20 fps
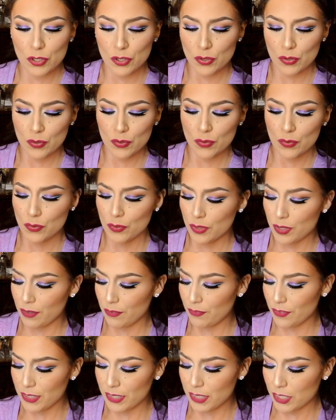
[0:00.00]
to the
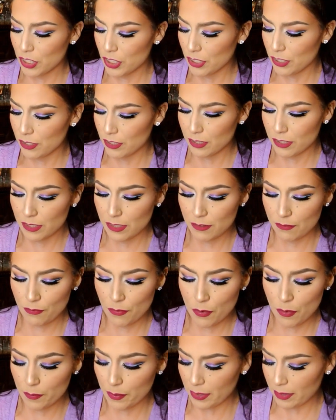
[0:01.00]
Physicians
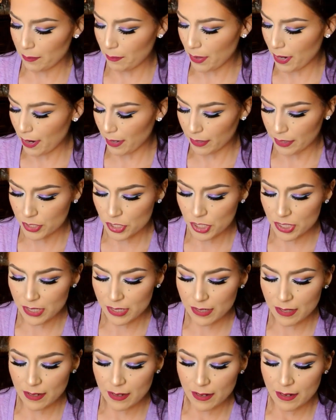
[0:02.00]
Formula
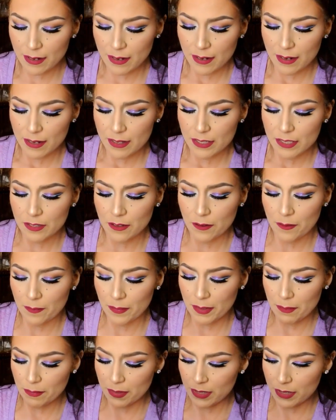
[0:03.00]
packaging. So
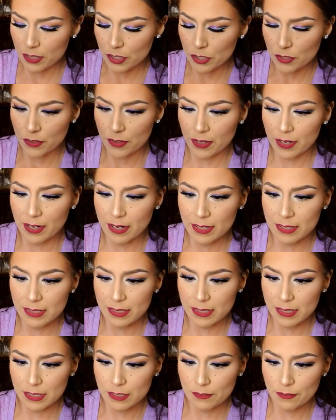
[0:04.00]
let me show you
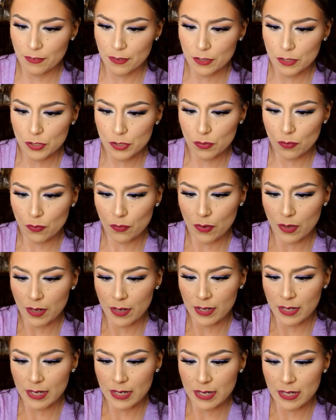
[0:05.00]
guys. This first
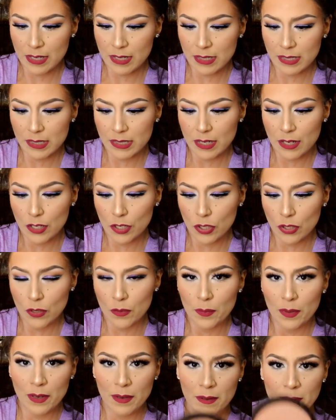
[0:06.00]
one is
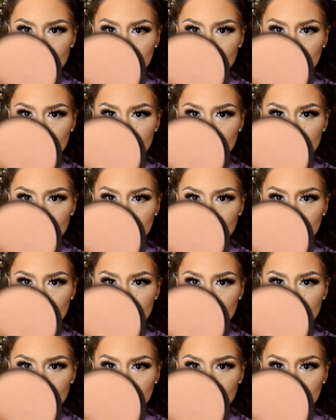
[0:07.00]
Yuma